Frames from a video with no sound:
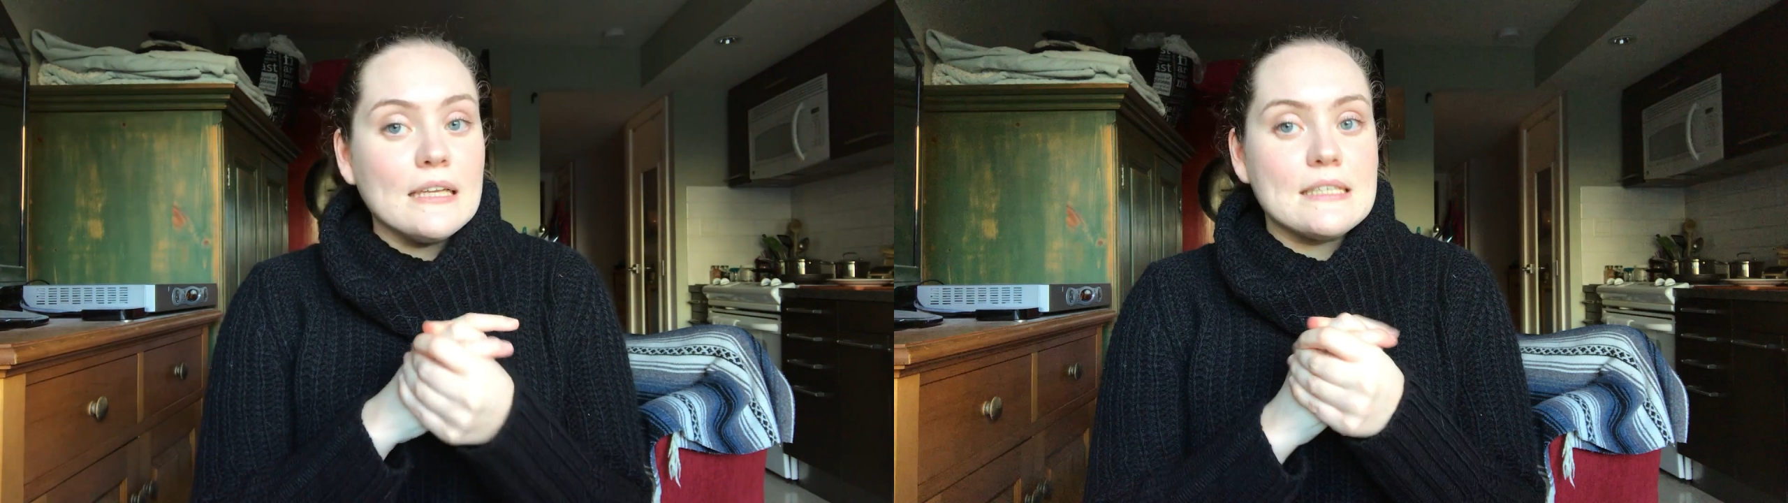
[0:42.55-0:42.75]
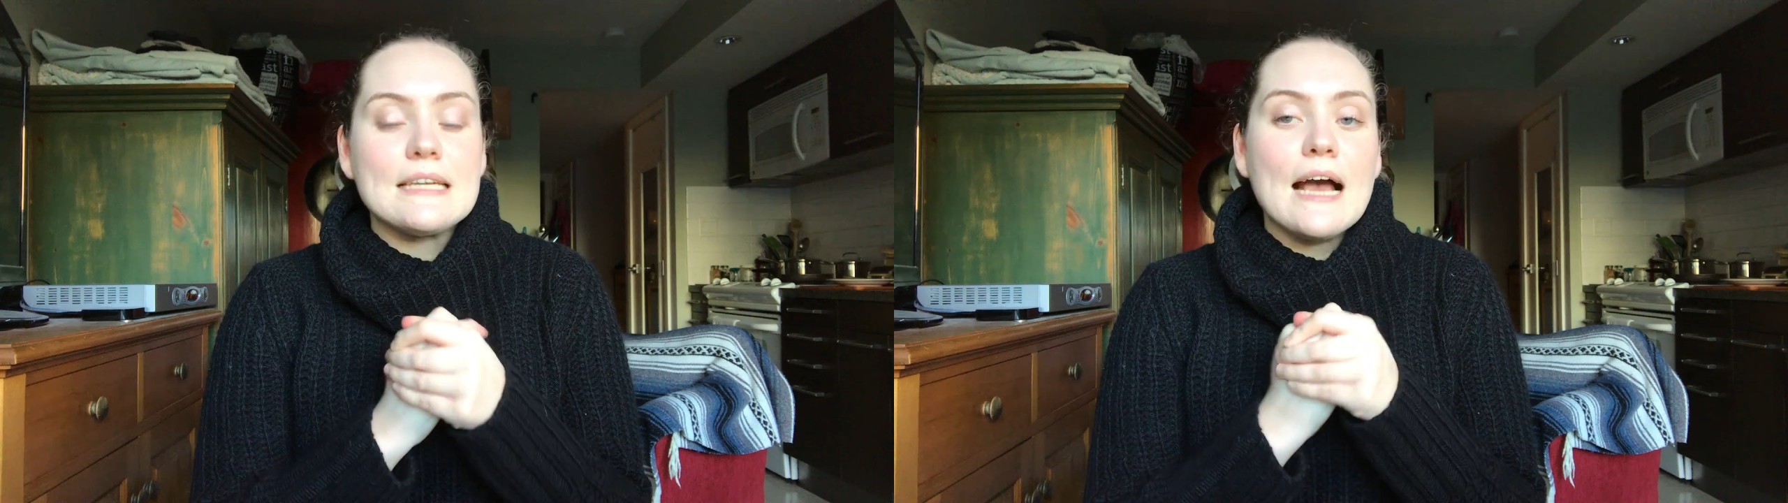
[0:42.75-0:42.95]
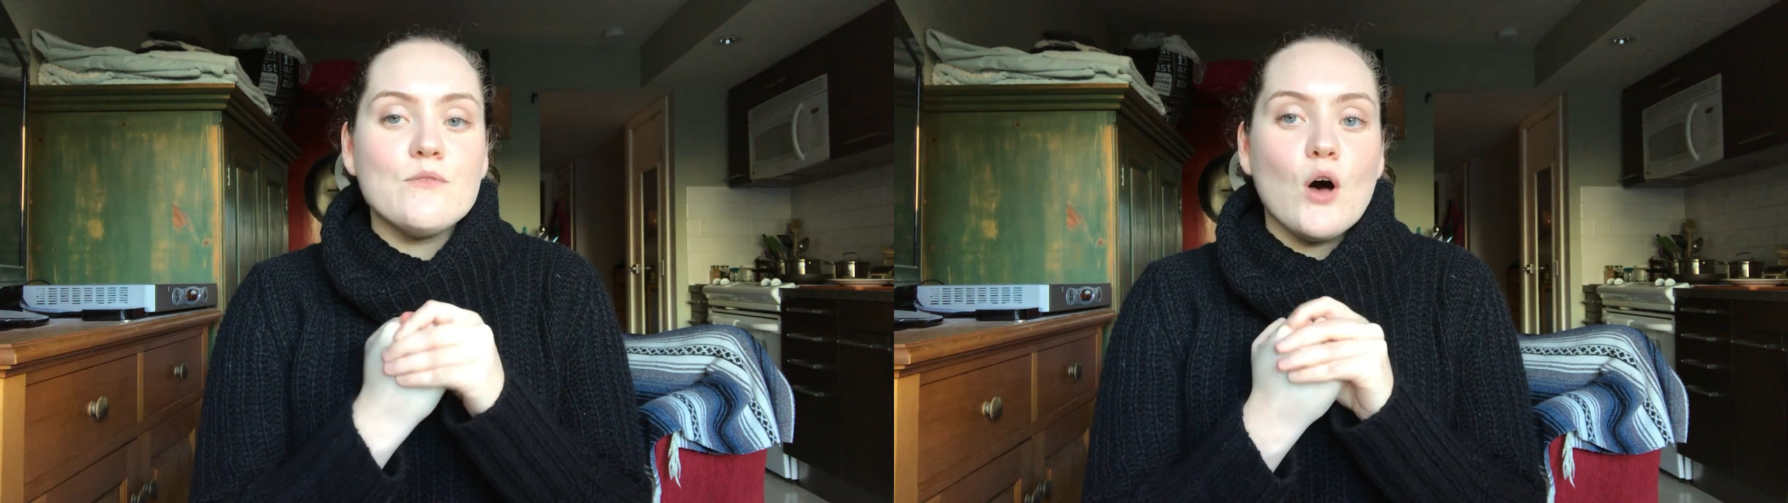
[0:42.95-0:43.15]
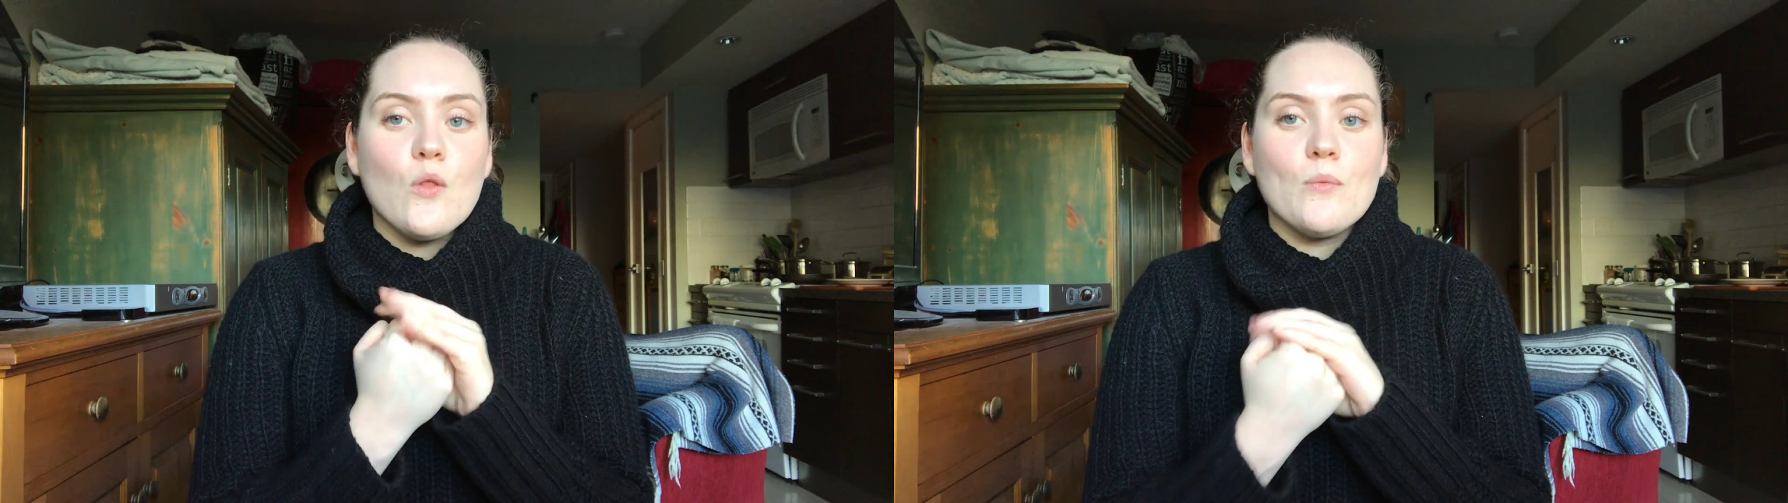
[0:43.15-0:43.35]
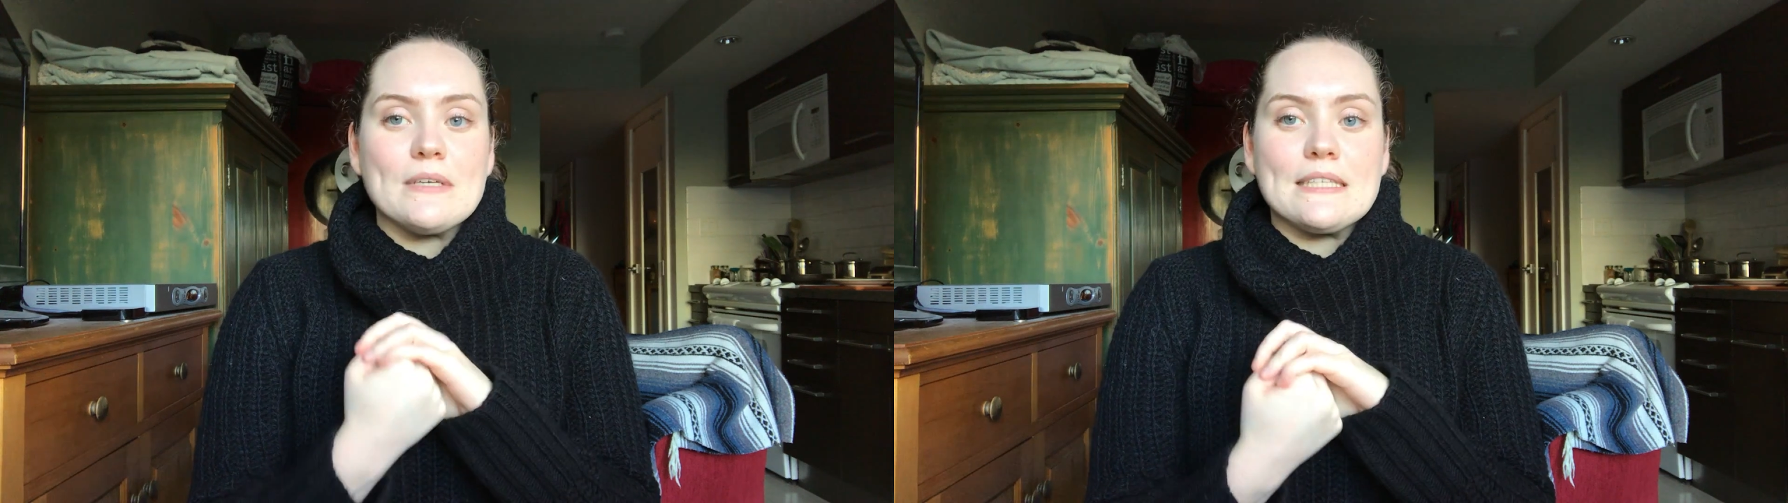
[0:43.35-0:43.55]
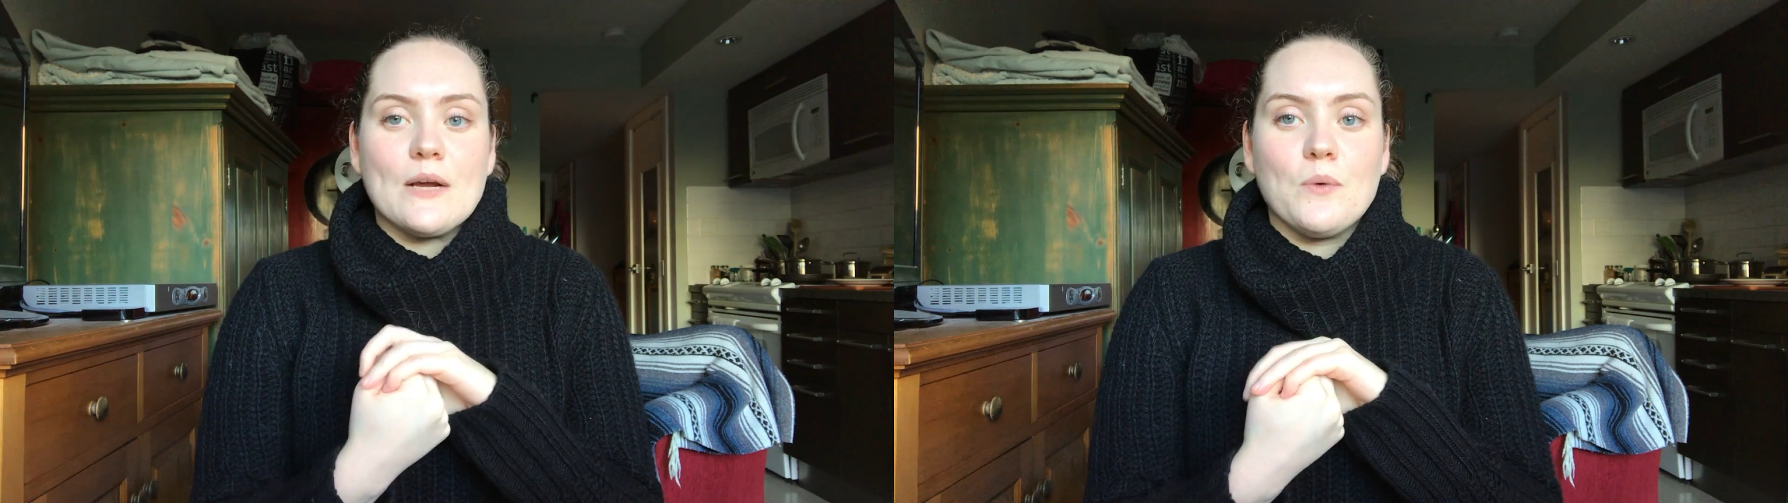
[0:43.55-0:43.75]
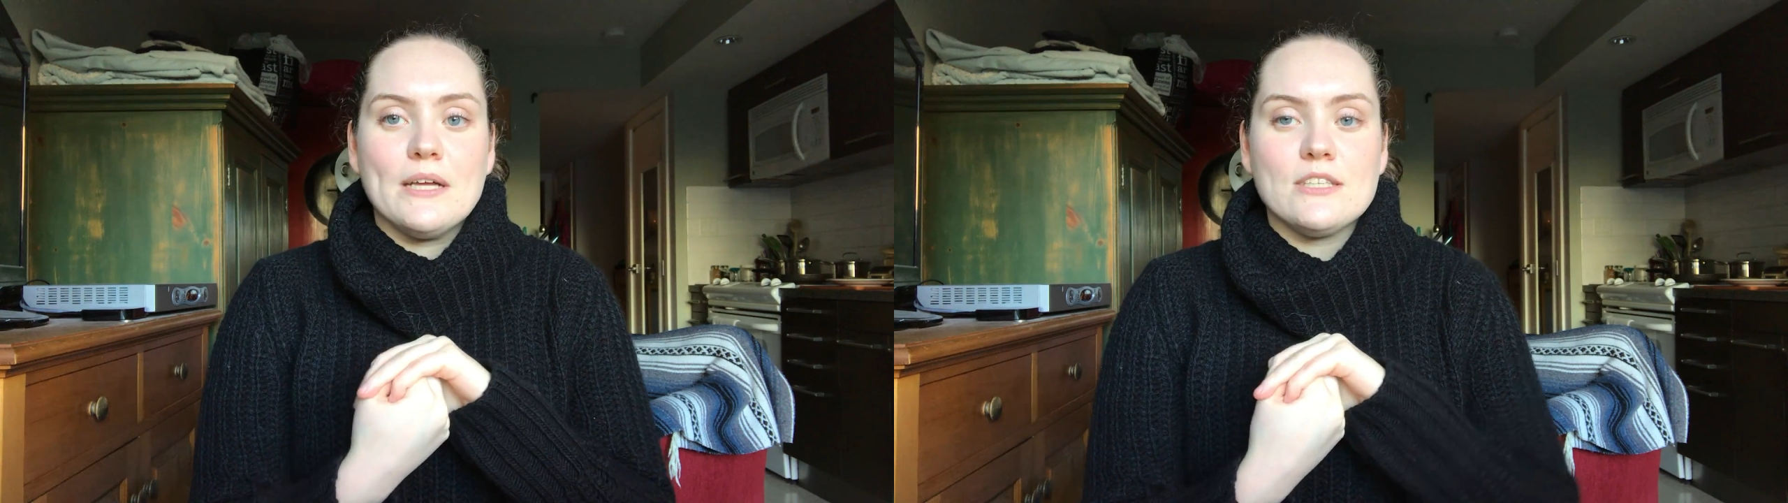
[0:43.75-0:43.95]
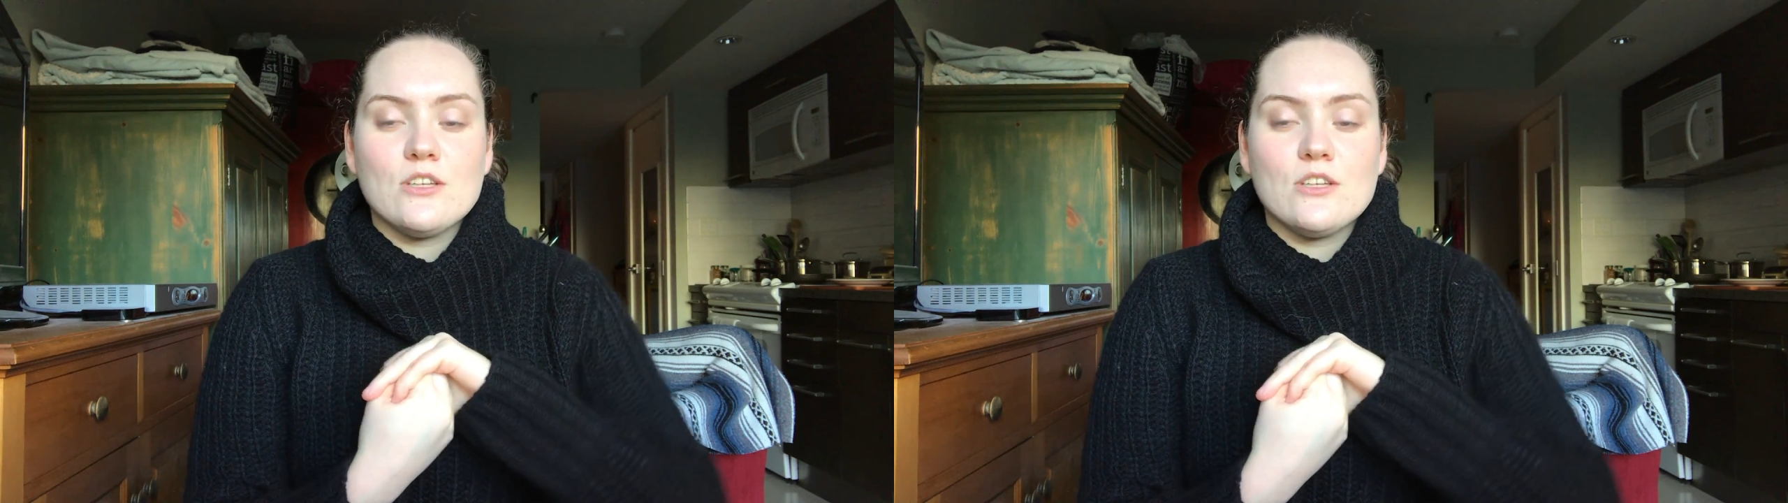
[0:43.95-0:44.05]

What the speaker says: It doesn't have all the books that I want,